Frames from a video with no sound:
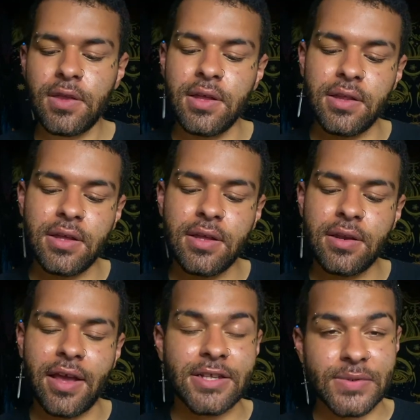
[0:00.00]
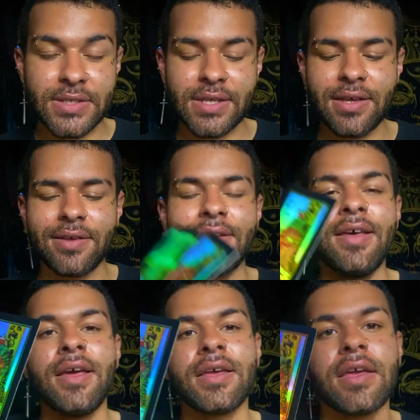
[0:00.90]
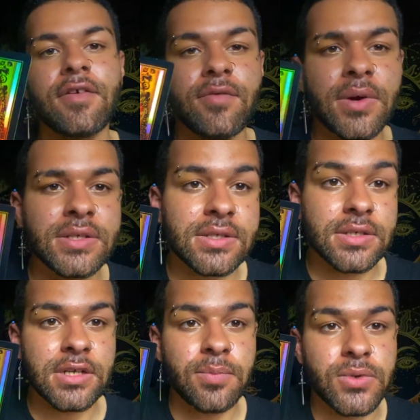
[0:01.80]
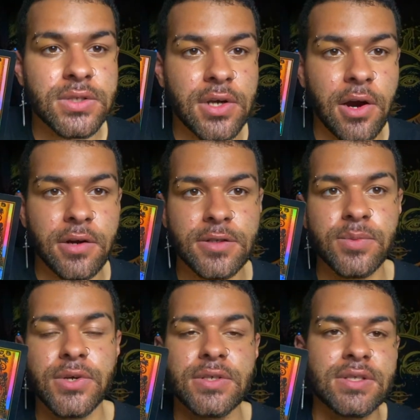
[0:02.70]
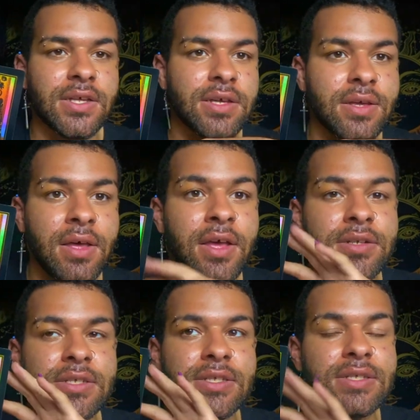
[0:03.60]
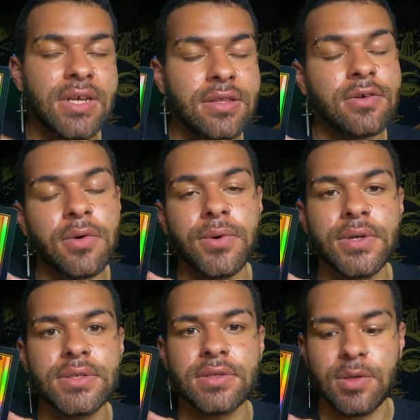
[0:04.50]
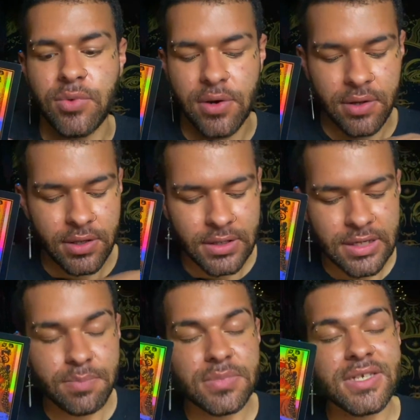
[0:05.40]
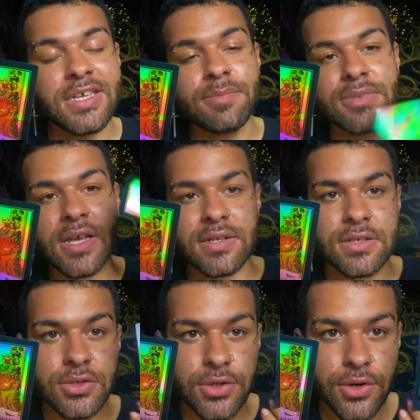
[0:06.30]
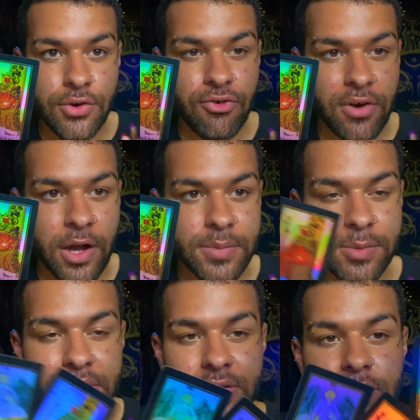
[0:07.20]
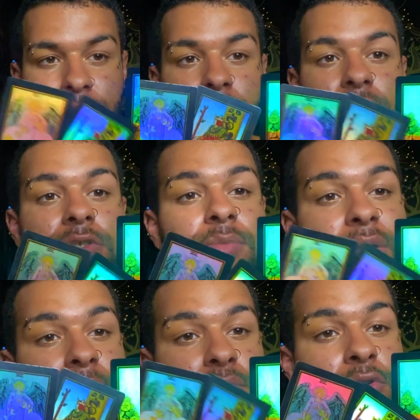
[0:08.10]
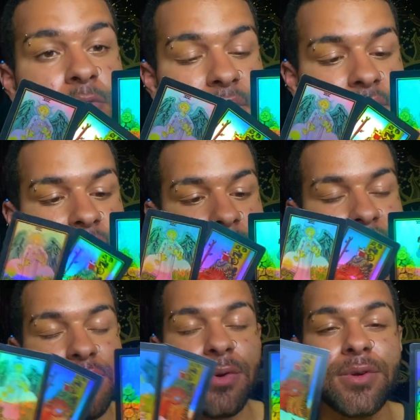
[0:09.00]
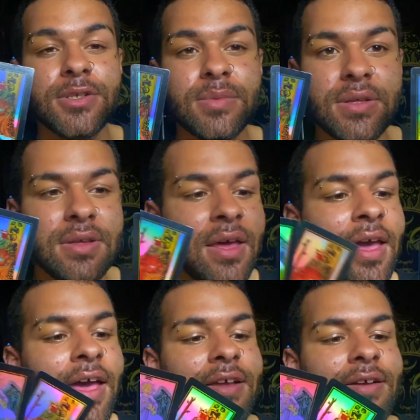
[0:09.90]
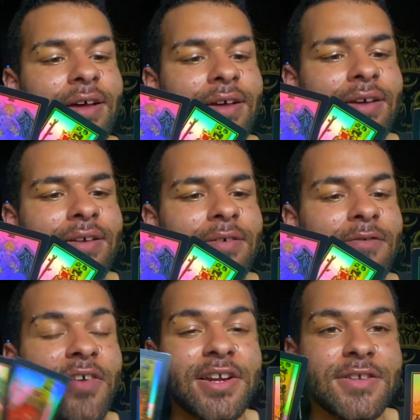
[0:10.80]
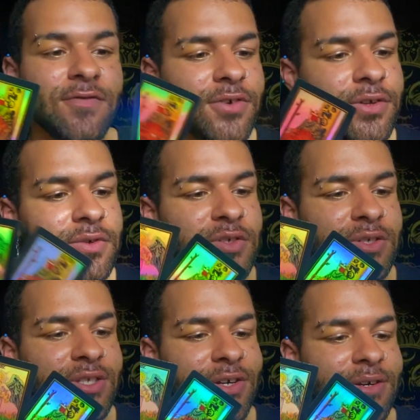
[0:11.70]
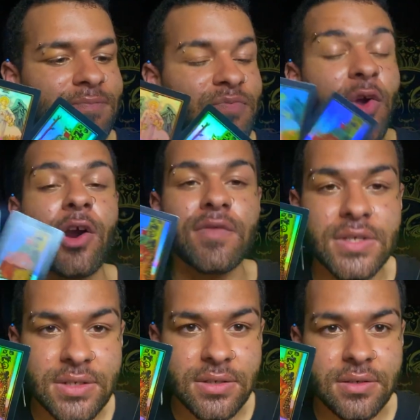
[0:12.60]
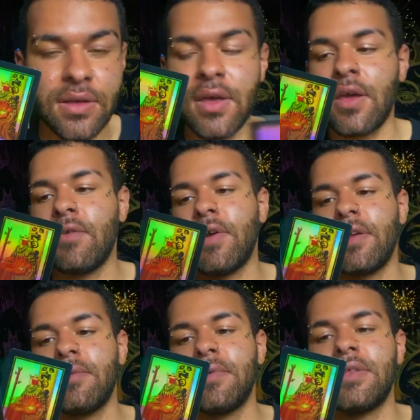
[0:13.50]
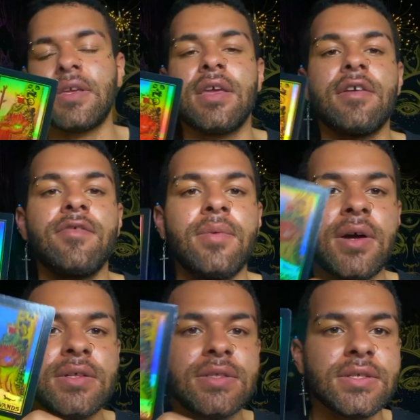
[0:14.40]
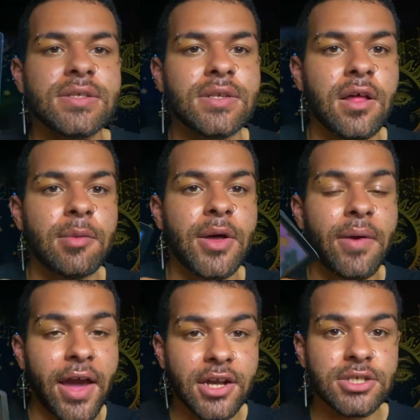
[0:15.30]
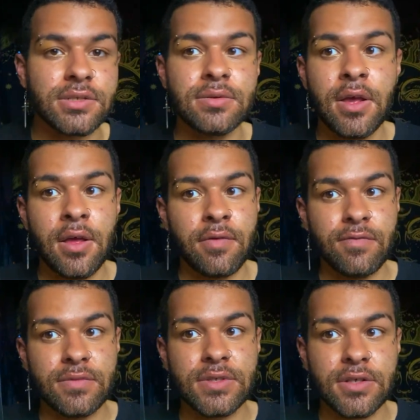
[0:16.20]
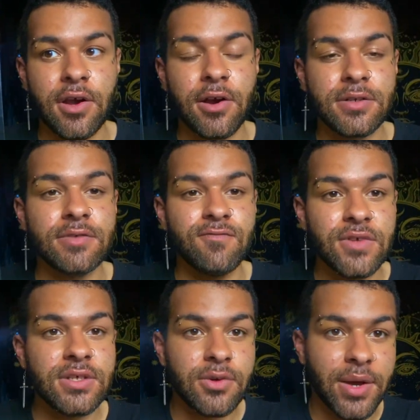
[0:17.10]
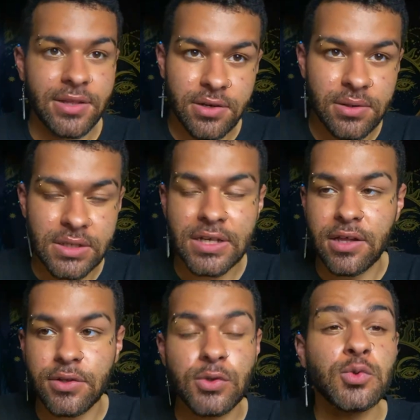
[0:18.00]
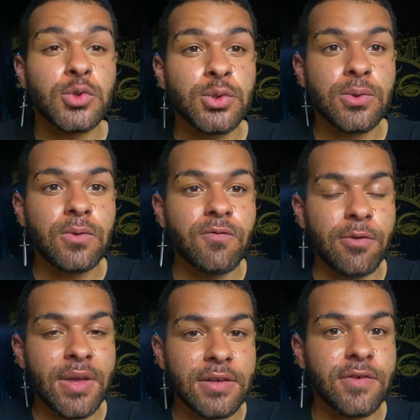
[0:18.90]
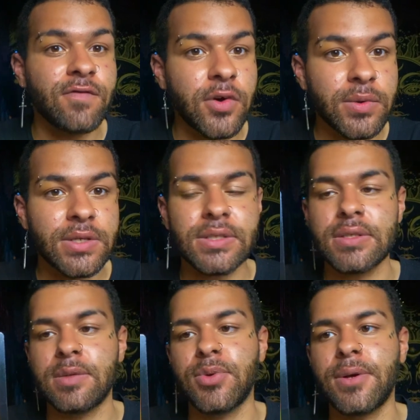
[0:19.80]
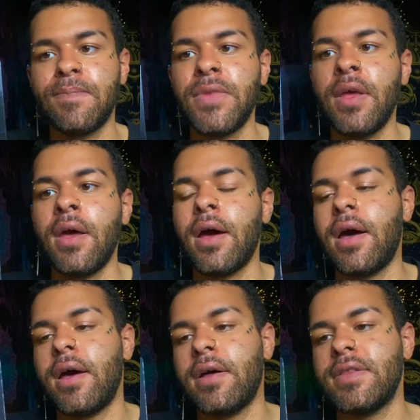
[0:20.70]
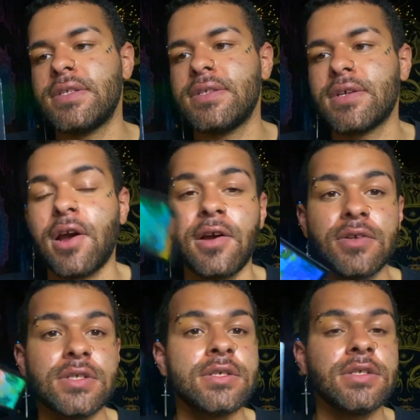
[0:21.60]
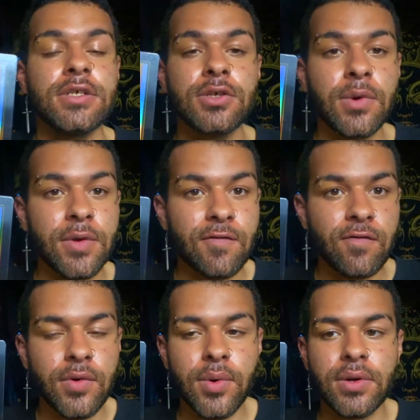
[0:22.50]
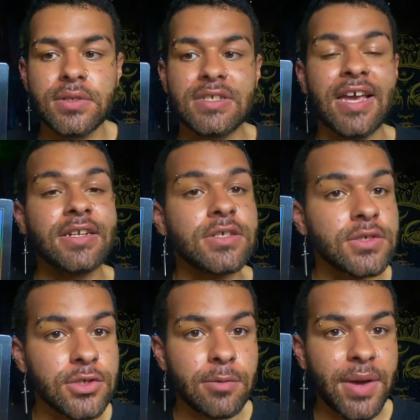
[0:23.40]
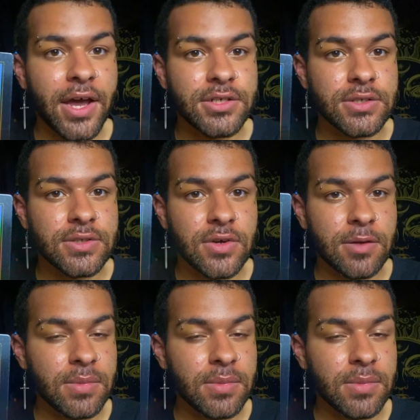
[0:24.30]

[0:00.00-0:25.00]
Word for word: And then, as I was saying, King of Wands, the Temperance card, is where it's like, just stay the course, Libra. Keep, keep tending to your crops because they're going to be blooming soon. They're going to be uh, ready for you to start harvesting, right? With the King of Wands, this is all about action. This is a card really quite literally telling you to remain focused, Libra. Uh, this is a card to just continue going forward, tending to your passions, right?